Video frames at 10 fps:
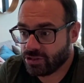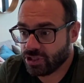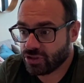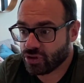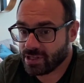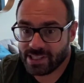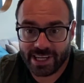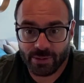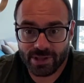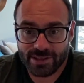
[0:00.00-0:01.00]
Just try and
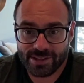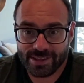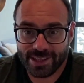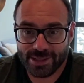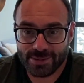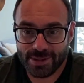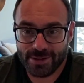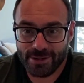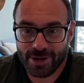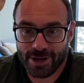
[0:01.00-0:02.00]
stick with us as
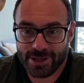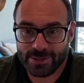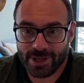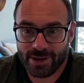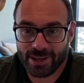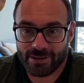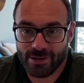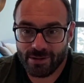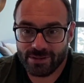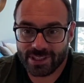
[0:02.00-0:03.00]
we're going
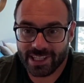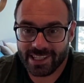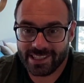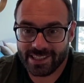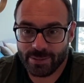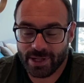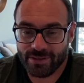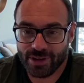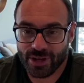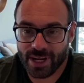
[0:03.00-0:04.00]
through. Obviously, this is a bit
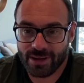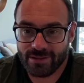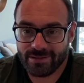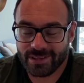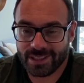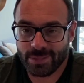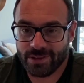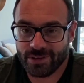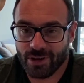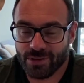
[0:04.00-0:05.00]
of an unknown. It's a bit
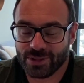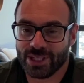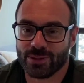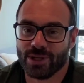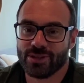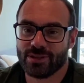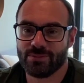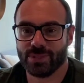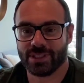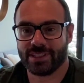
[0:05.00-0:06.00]
of a novel
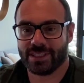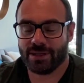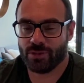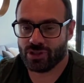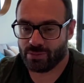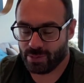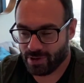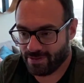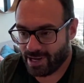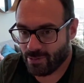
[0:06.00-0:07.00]
situation, but we should be
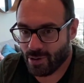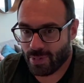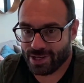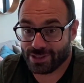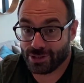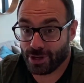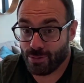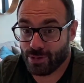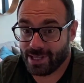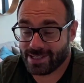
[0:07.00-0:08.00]
perfectly well placed to
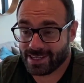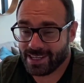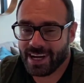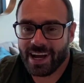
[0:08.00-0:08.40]
cope with it.